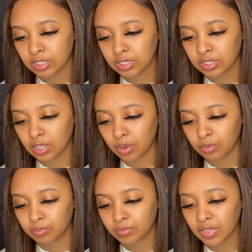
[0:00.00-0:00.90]

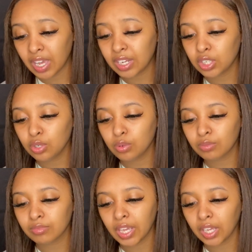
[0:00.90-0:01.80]
So, and you
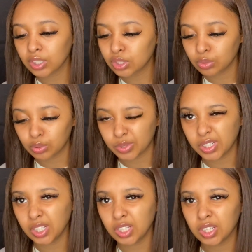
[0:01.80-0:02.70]
can't do
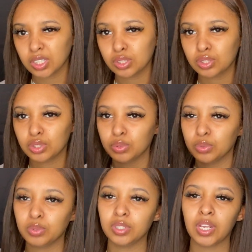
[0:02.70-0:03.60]
3D because
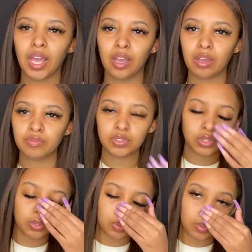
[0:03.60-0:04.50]
you would have
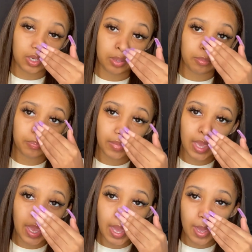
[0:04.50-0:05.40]
to
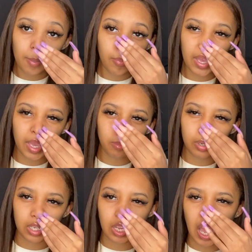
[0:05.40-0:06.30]
pay,
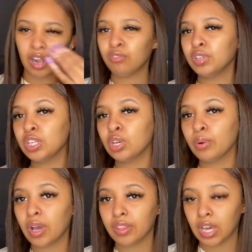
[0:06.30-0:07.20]
but I don't really know
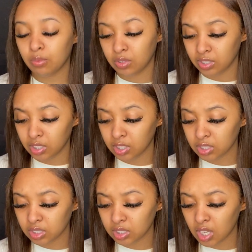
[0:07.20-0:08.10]
how that one
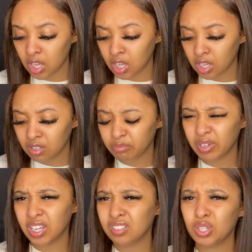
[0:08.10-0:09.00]
looks.
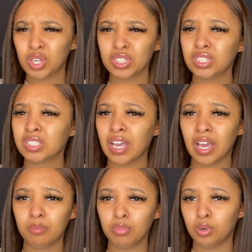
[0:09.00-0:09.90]
But you can just
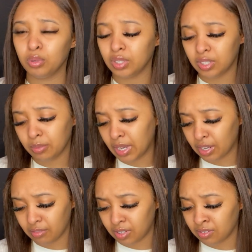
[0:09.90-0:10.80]
add bold in the
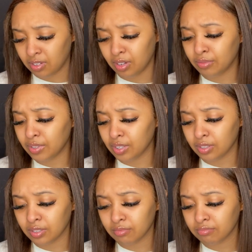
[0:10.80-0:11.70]
background of
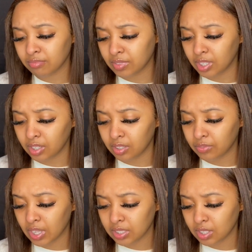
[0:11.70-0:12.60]
your thing if
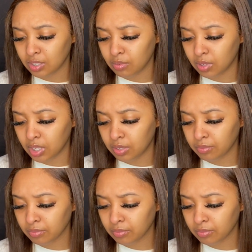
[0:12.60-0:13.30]
that's how you want it.